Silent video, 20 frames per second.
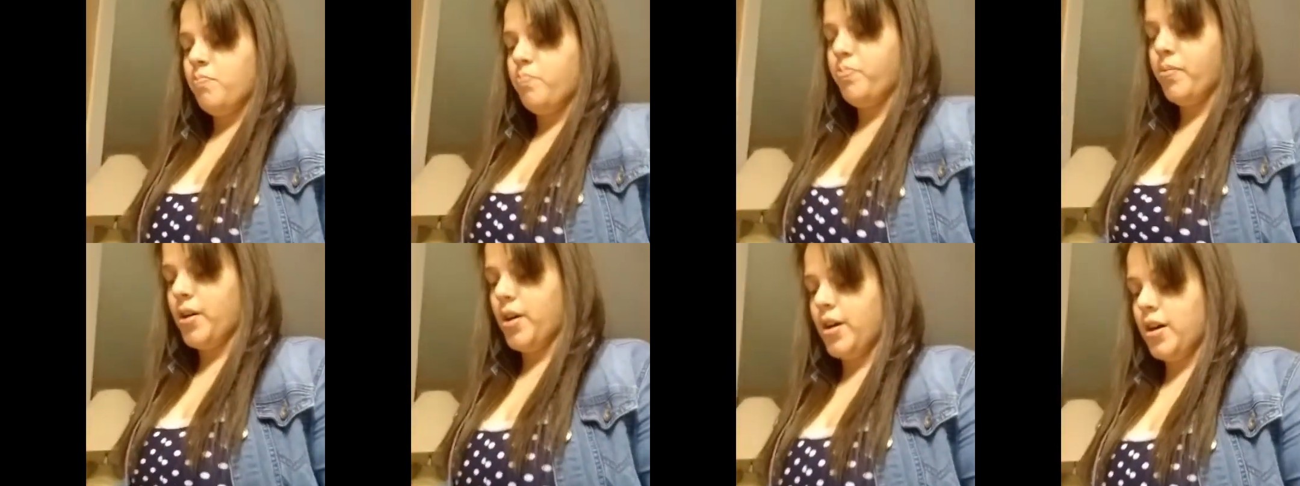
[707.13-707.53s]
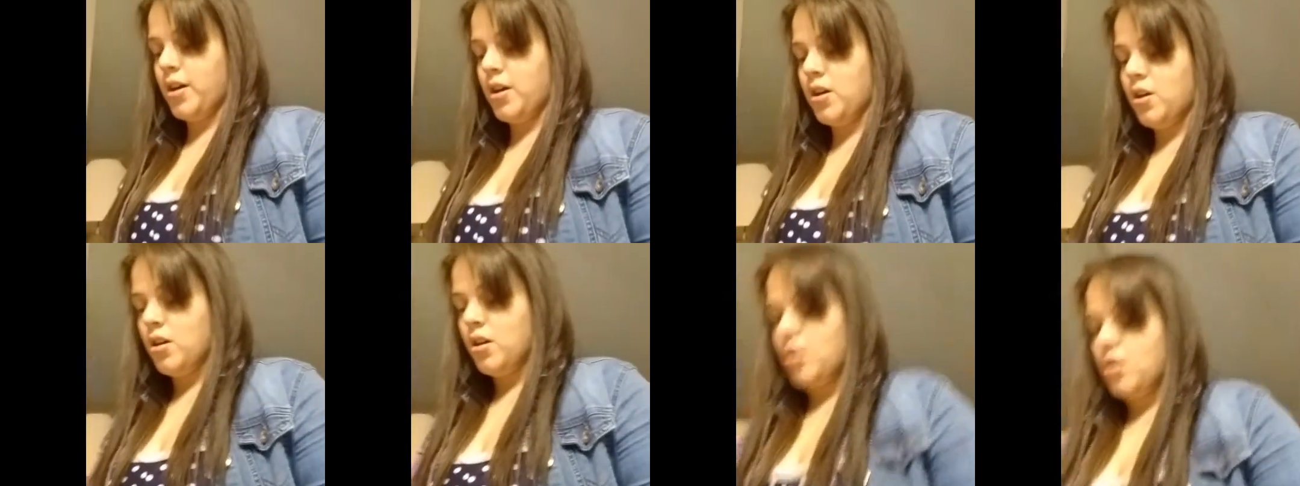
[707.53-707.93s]

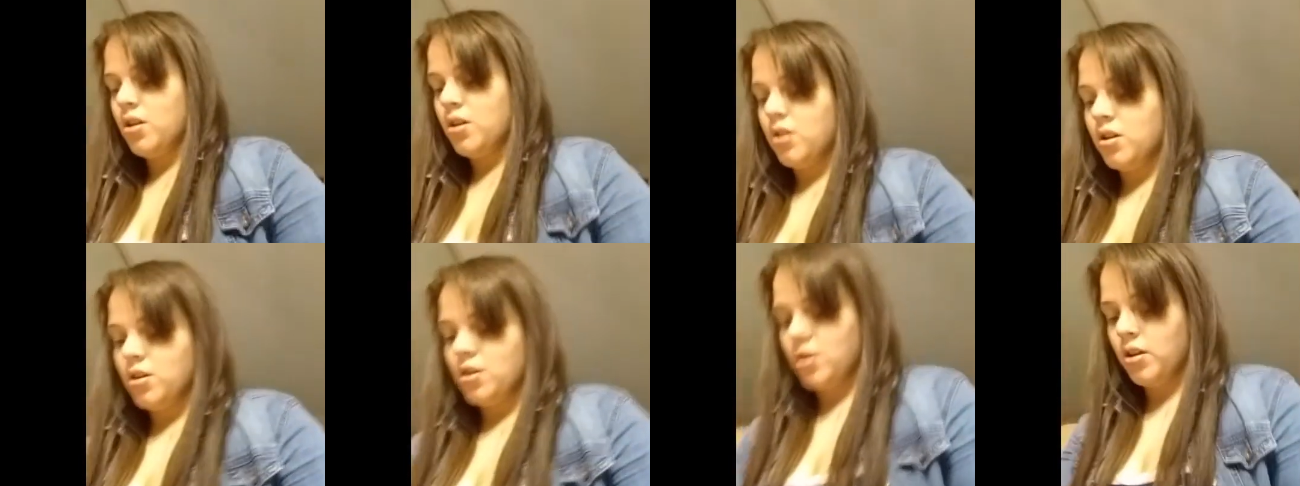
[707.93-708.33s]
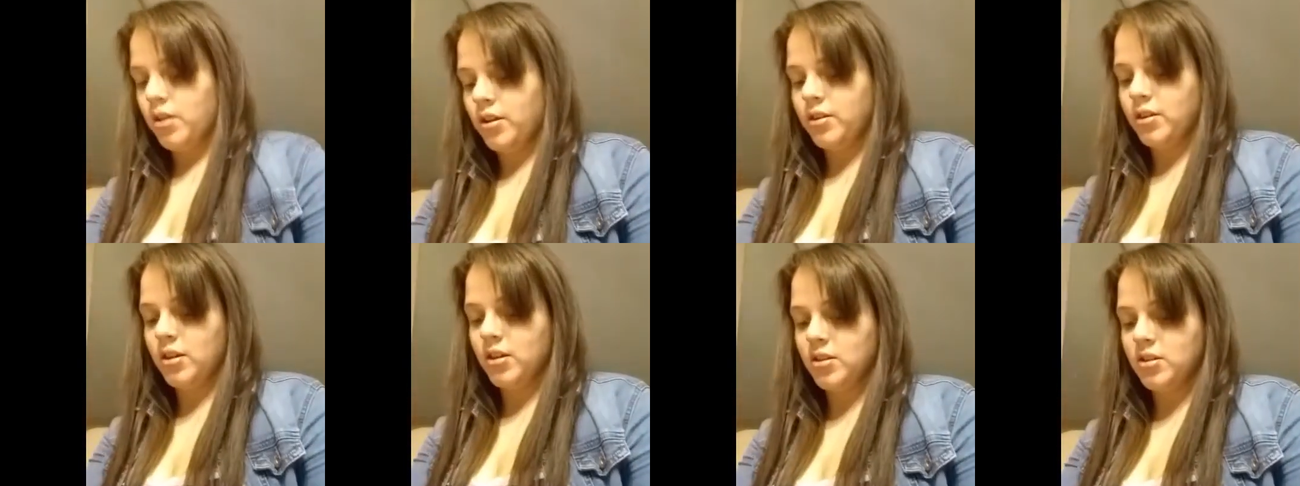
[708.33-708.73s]
but
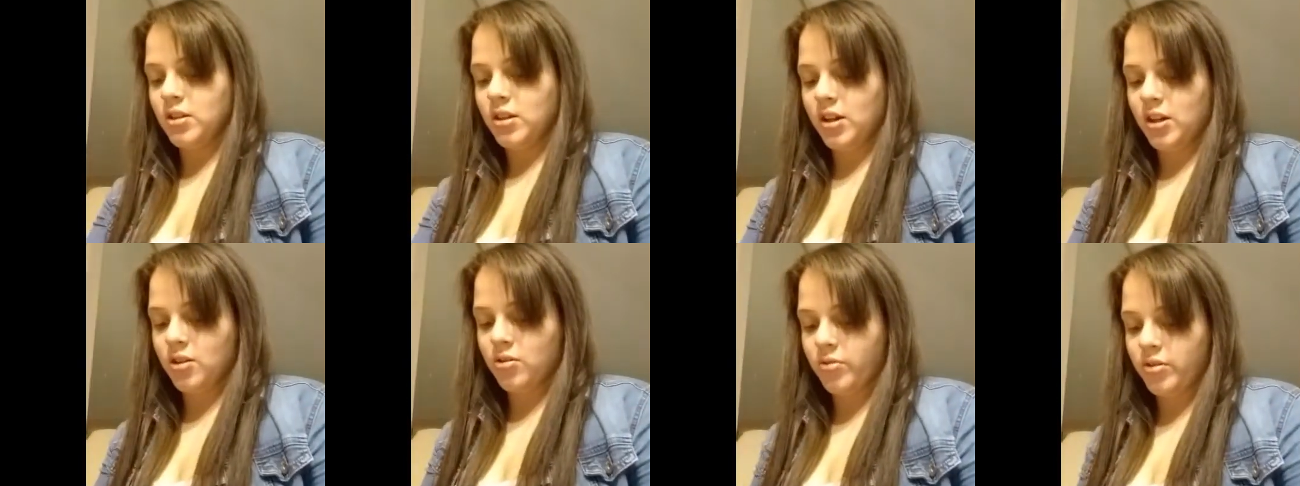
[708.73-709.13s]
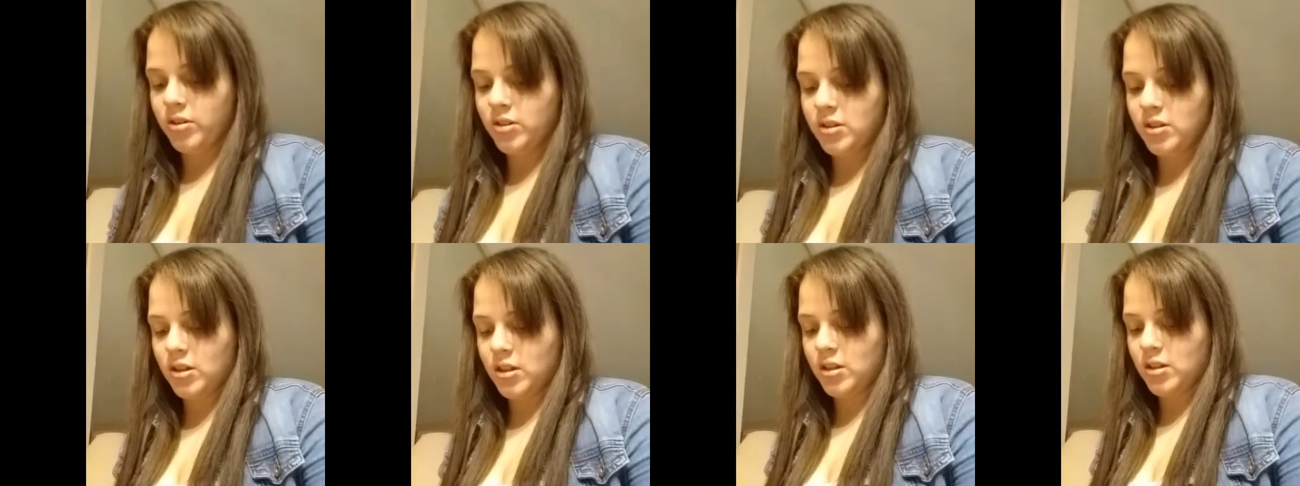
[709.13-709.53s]
I think it's like
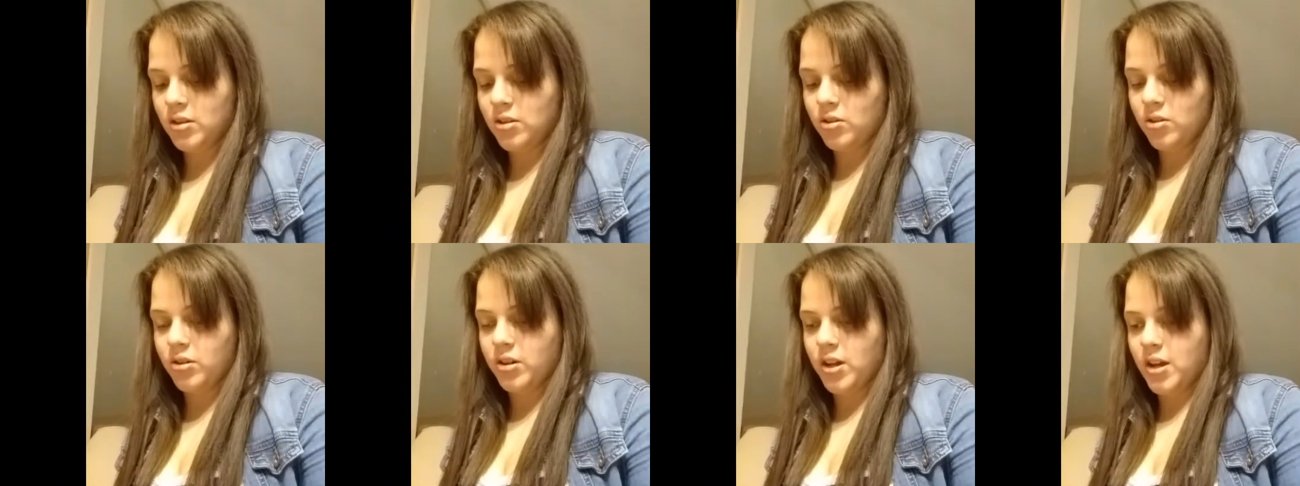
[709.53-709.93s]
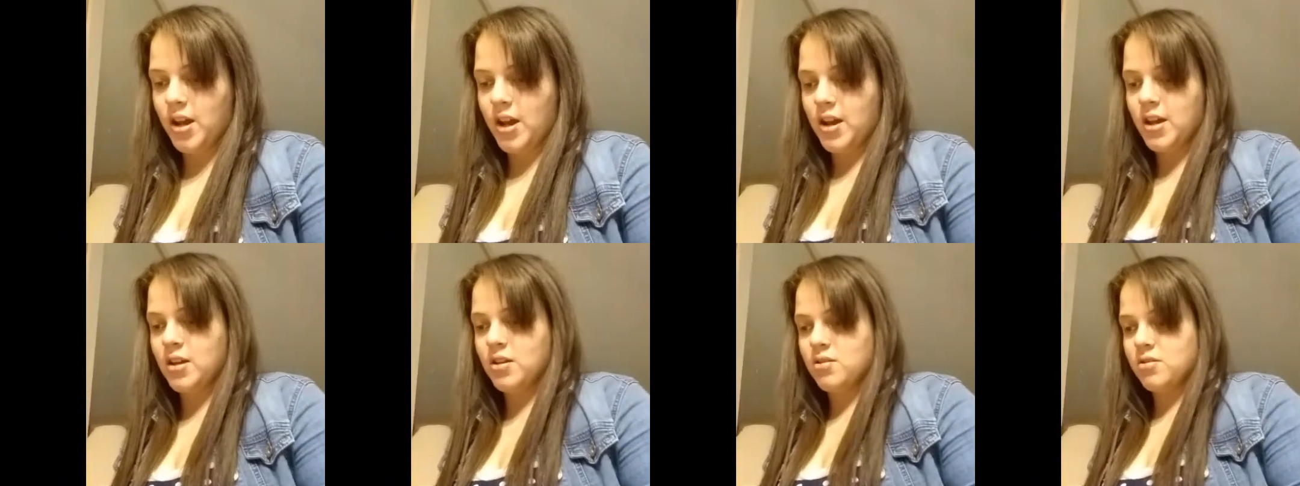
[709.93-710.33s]
Christy
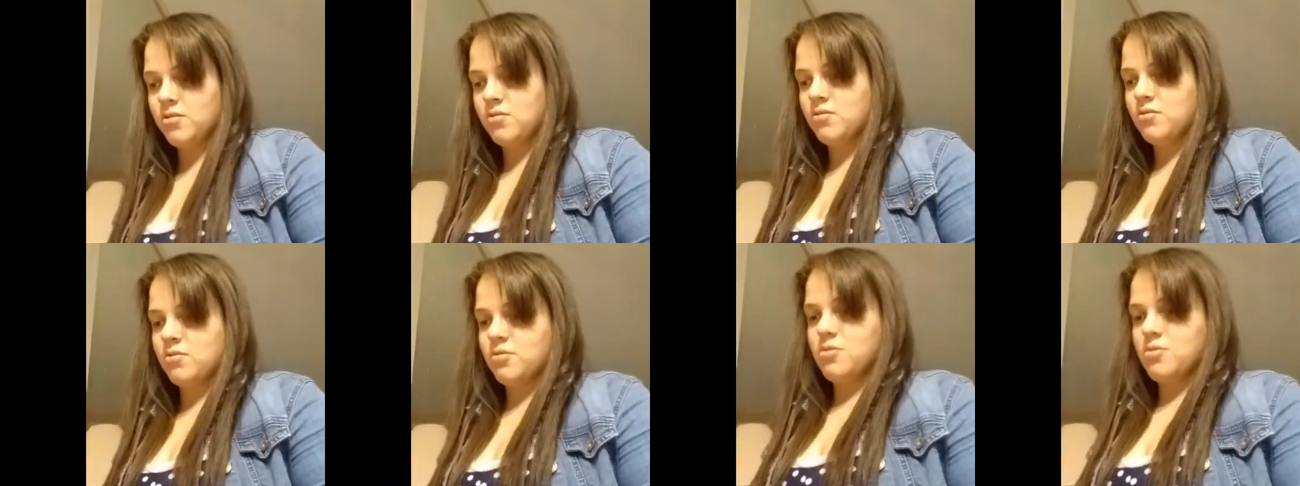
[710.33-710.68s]
38.